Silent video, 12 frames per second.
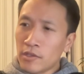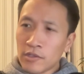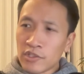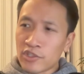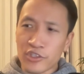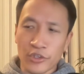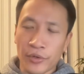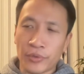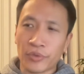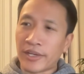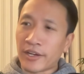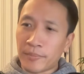is just
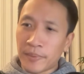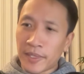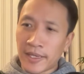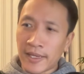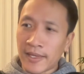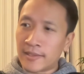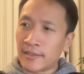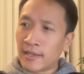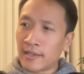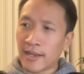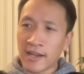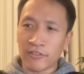going through therapy
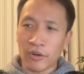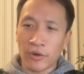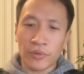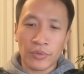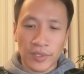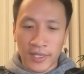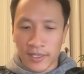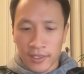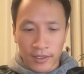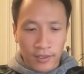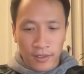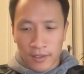and kind of going through like
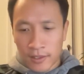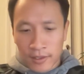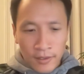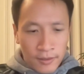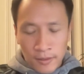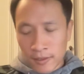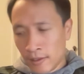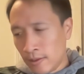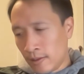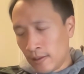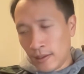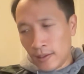a
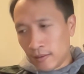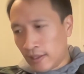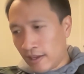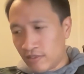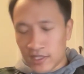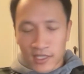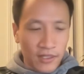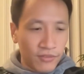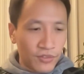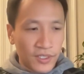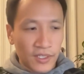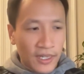life
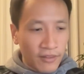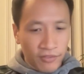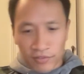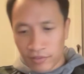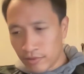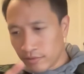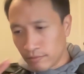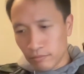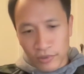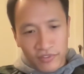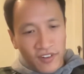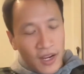discovery, life
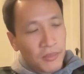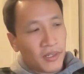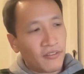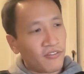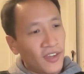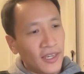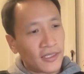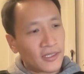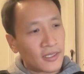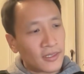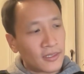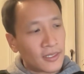refinement
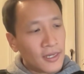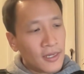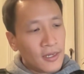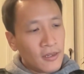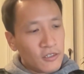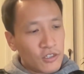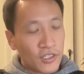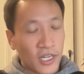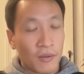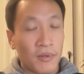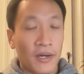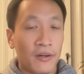phase, and she's
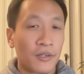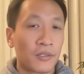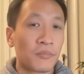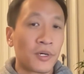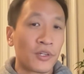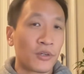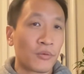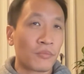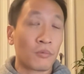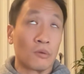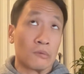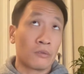talking about how her mother
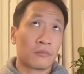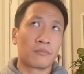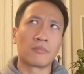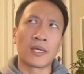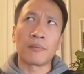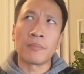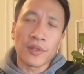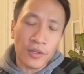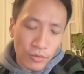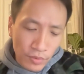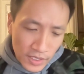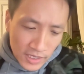
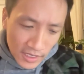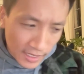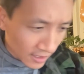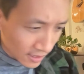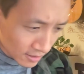was like a